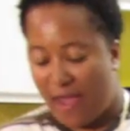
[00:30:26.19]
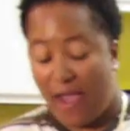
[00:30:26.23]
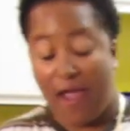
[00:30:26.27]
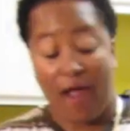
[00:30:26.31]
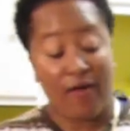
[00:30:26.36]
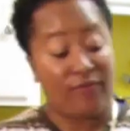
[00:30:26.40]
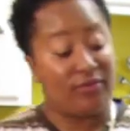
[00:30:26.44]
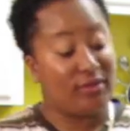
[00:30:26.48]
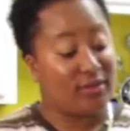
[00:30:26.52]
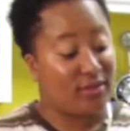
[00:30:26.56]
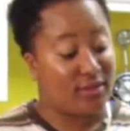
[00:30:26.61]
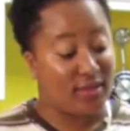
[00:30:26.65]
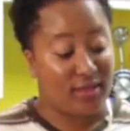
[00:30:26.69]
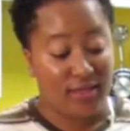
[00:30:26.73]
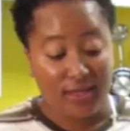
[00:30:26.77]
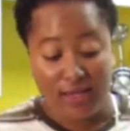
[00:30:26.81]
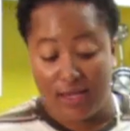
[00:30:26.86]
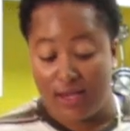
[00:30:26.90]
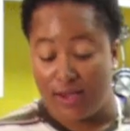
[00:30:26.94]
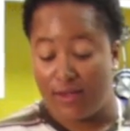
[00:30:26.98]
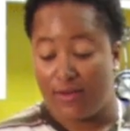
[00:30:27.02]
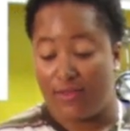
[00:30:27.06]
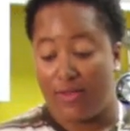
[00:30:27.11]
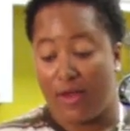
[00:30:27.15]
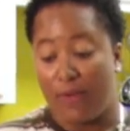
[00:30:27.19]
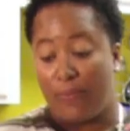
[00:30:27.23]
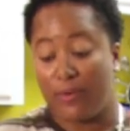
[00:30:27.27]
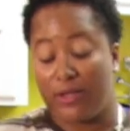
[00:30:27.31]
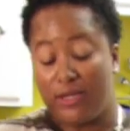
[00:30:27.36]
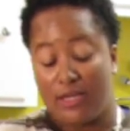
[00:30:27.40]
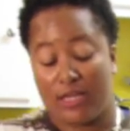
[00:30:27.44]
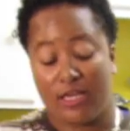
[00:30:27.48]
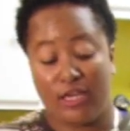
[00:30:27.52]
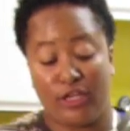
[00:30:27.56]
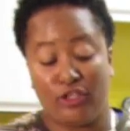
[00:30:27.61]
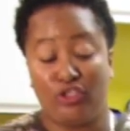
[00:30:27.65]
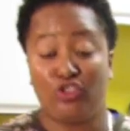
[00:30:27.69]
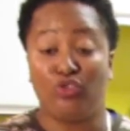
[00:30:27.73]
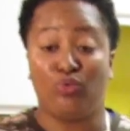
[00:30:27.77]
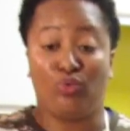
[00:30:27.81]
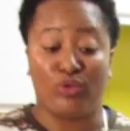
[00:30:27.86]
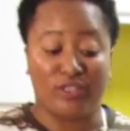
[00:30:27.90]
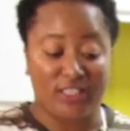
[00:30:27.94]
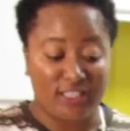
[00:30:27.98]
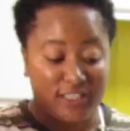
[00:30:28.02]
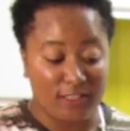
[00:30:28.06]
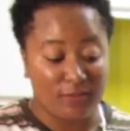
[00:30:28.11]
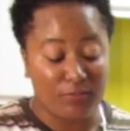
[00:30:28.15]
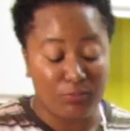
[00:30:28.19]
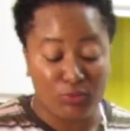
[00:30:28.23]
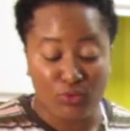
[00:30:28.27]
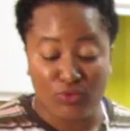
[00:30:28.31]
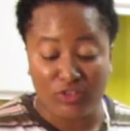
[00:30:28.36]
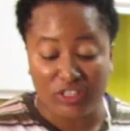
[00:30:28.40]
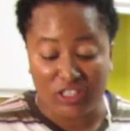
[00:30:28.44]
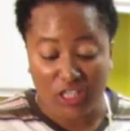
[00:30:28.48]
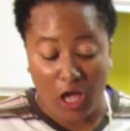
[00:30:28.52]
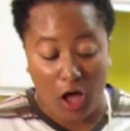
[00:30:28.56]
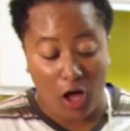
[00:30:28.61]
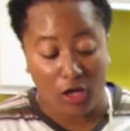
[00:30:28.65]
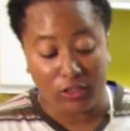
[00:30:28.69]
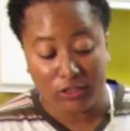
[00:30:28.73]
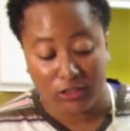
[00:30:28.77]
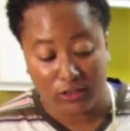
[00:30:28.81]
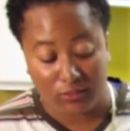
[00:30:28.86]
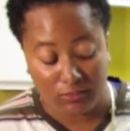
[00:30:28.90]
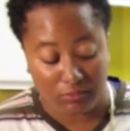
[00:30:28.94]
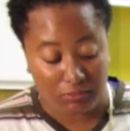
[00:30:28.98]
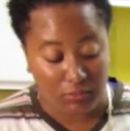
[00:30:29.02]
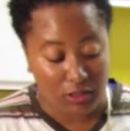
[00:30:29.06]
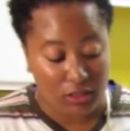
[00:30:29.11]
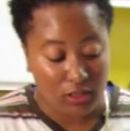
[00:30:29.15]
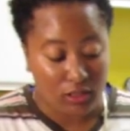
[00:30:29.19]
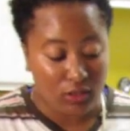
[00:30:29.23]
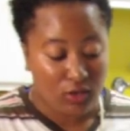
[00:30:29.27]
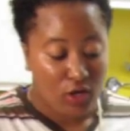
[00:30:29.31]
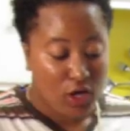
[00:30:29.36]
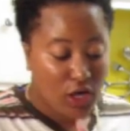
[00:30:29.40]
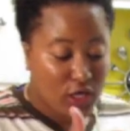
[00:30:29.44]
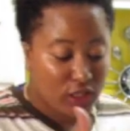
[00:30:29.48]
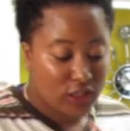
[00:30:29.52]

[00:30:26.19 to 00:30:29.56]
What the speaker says: everything here that we need to assemble this awesome meal.